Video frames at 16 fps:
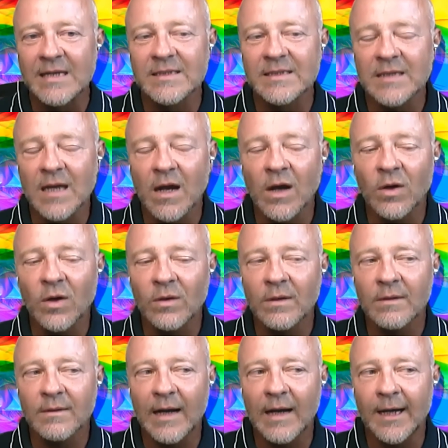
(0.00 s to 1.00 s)

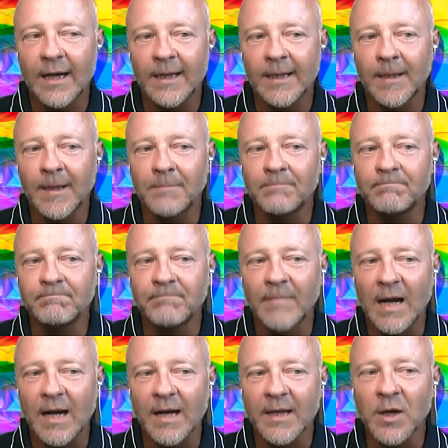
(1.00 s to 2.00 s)
So, um,
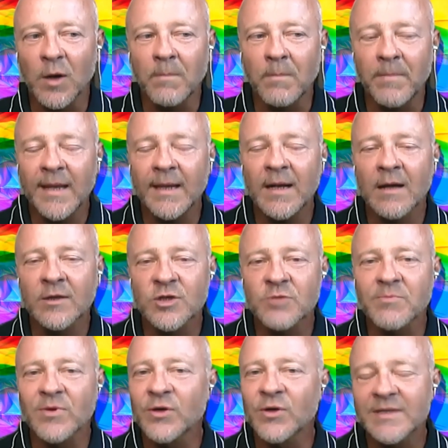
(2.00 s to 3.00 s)
you know, being
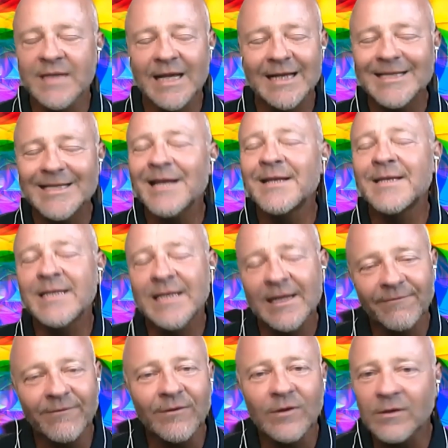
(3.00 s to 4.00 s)
entrepreneurs, it's a
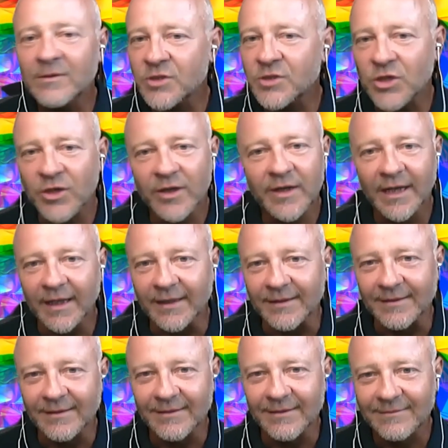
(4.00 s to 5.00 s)
difficult journey,
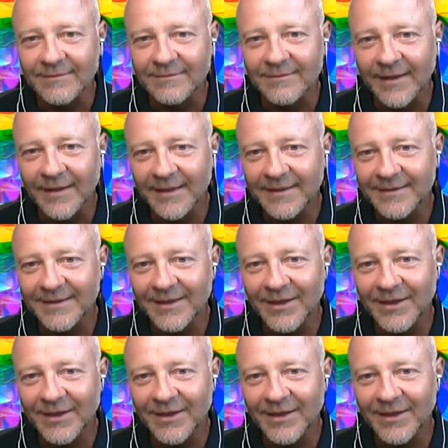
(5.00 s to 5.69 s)
right?